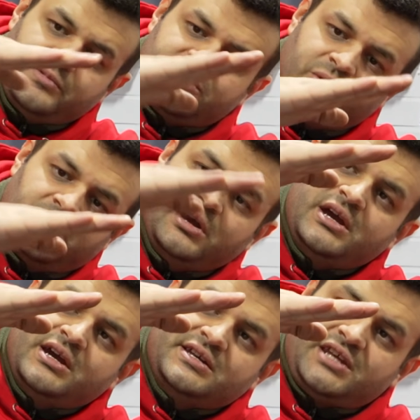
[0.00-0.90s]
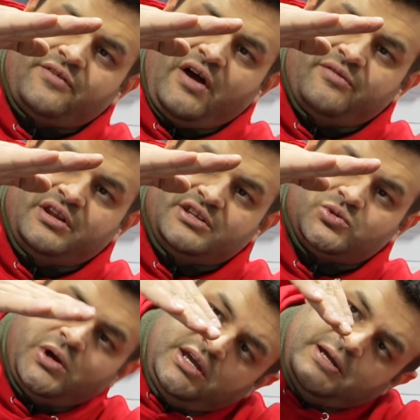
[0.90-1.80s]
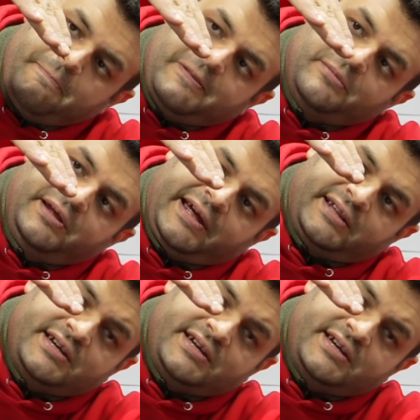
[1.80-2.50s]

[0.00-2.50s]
So instead of having it this way, it'll be like